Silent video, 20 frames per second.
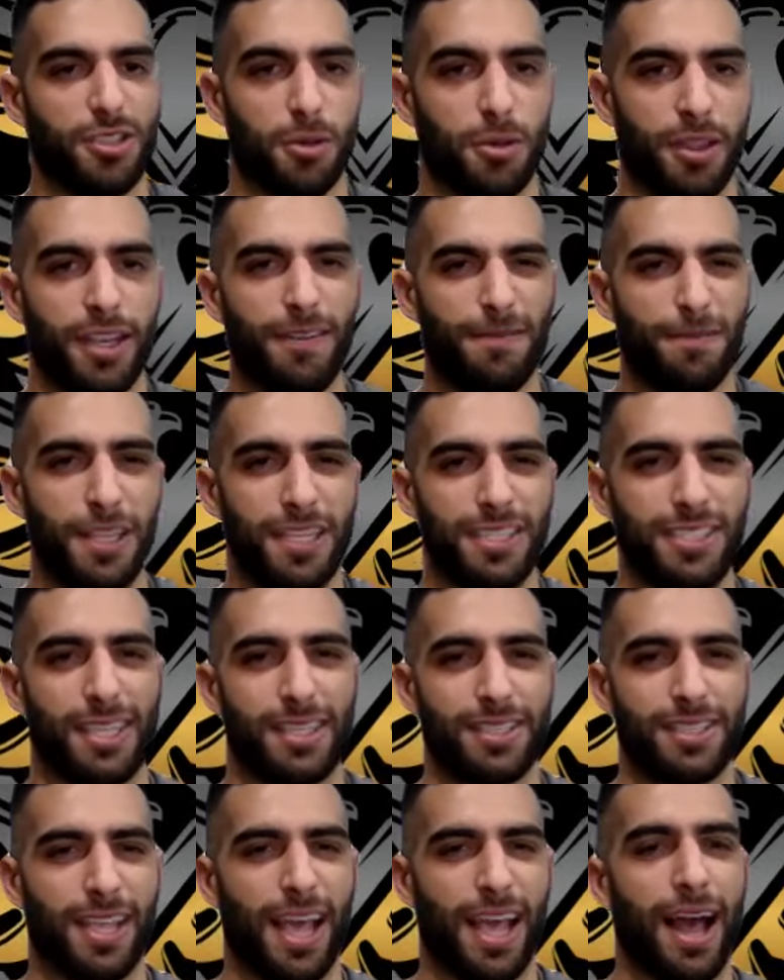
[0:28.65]
So think of this
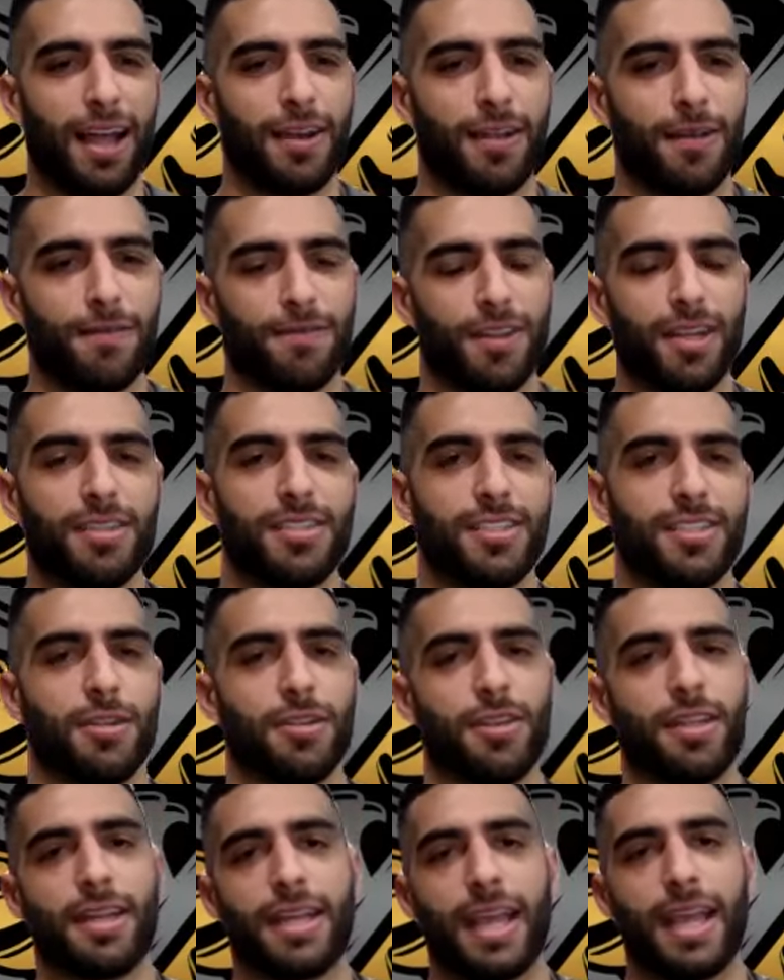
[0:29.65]
as kind of not
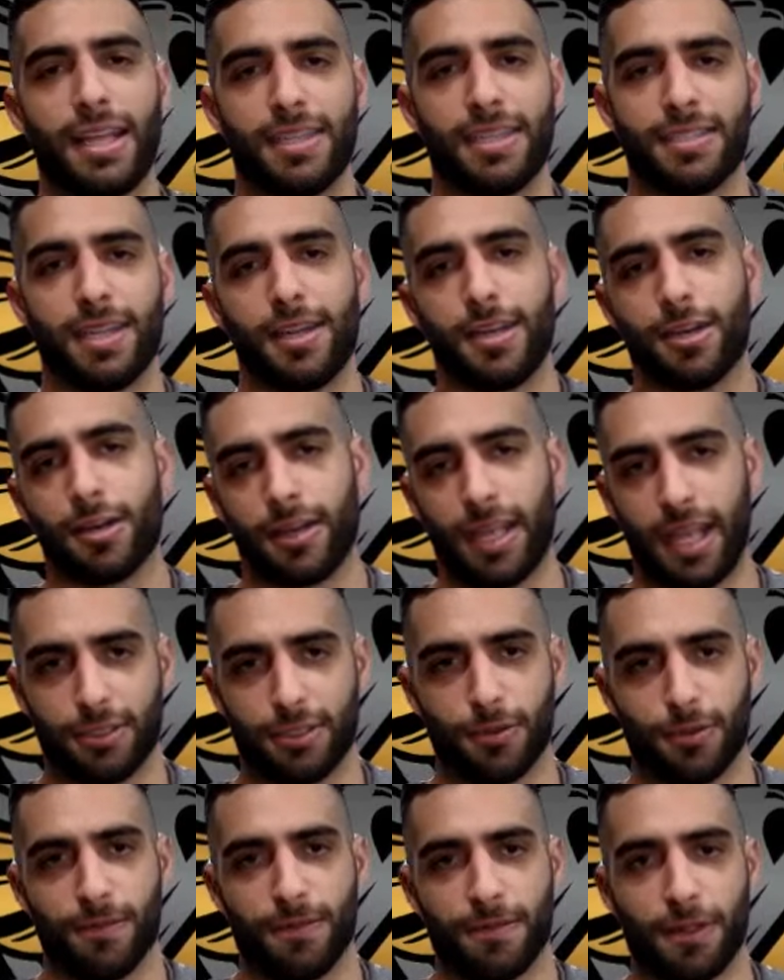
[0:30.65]
necessarily a case study or
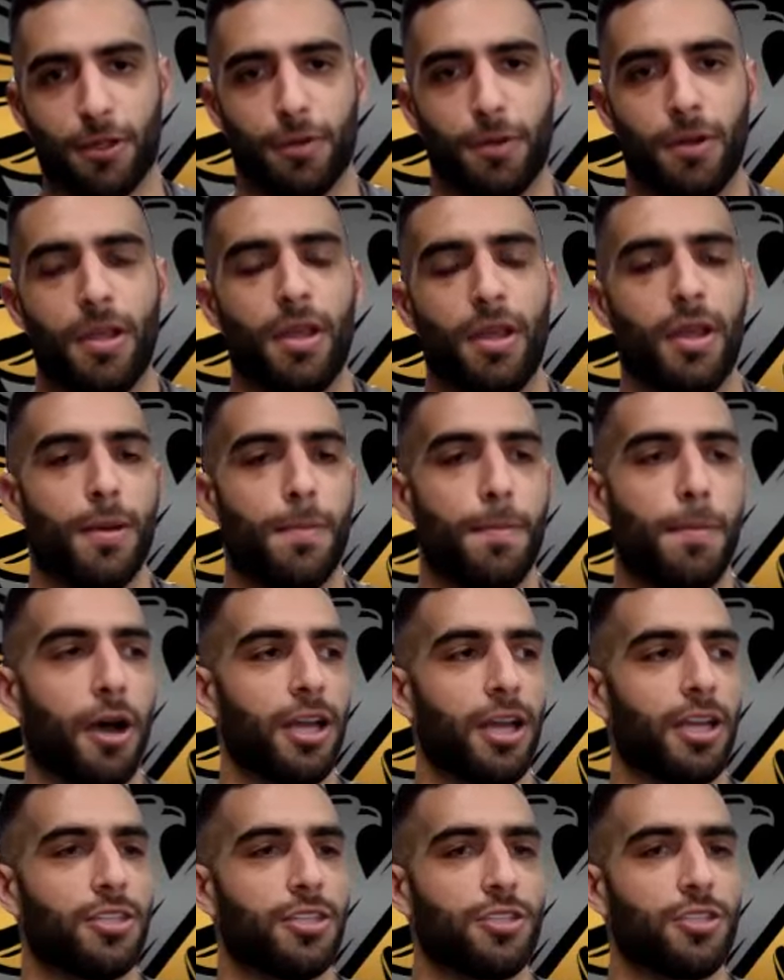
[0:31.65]
case review,
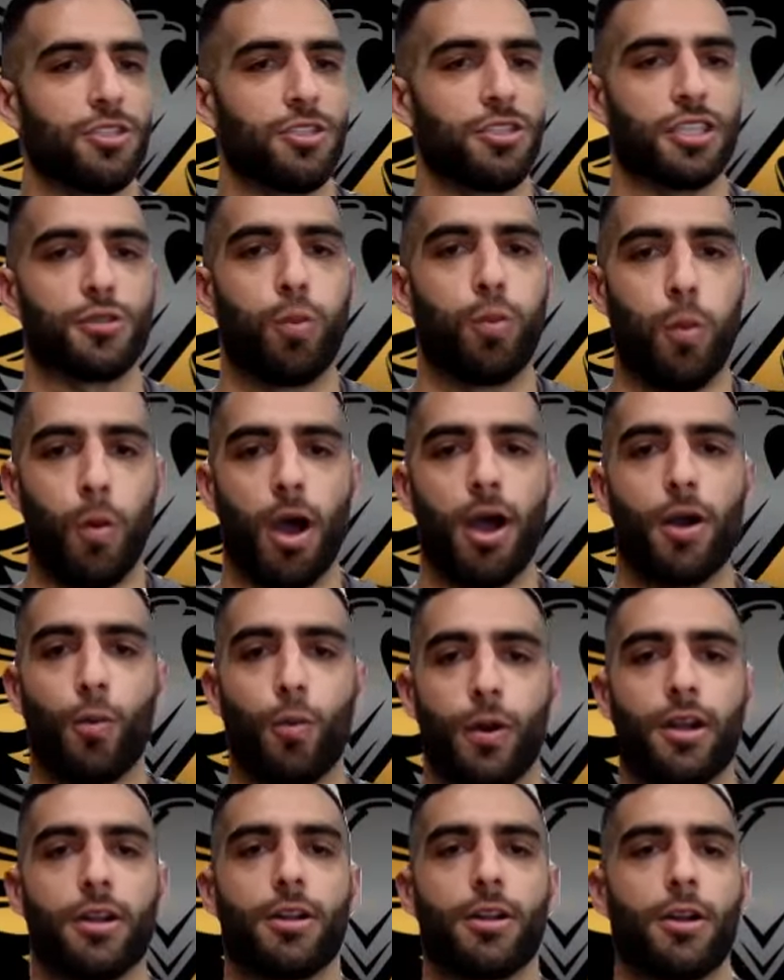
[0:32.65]
but just what
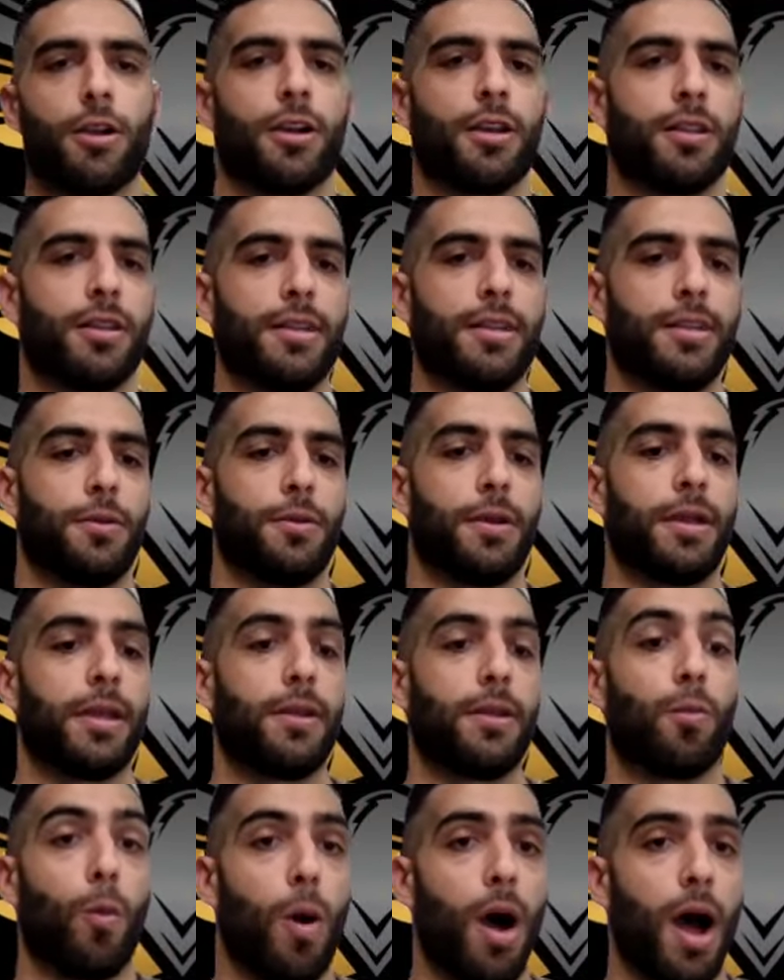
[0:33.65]
we're currently doing
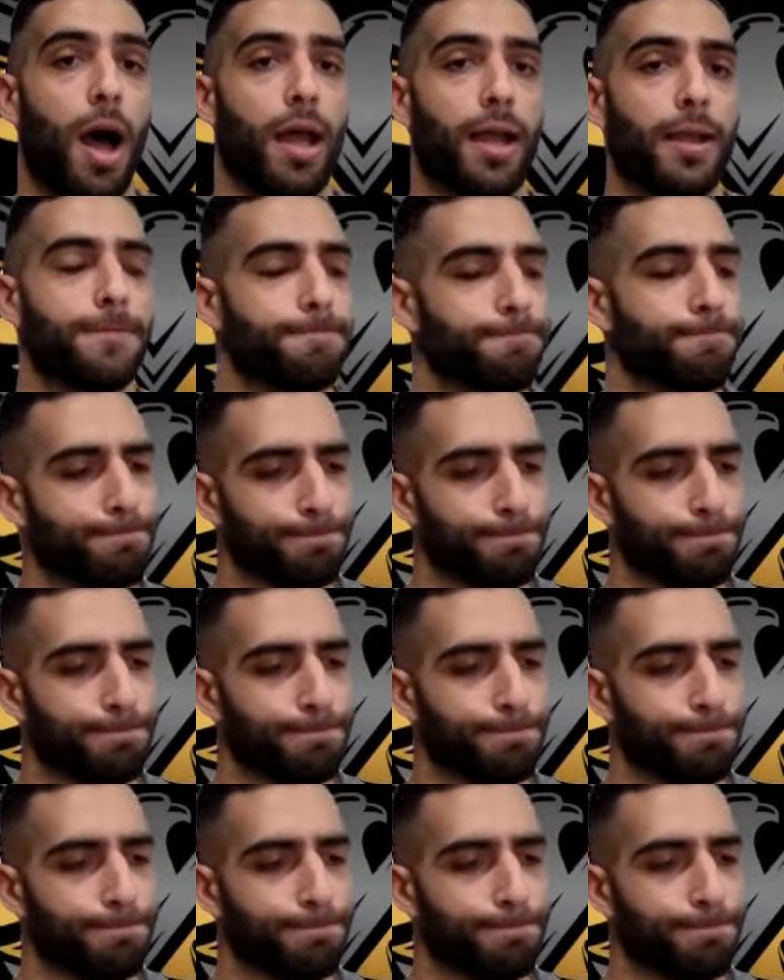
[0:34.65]
and why.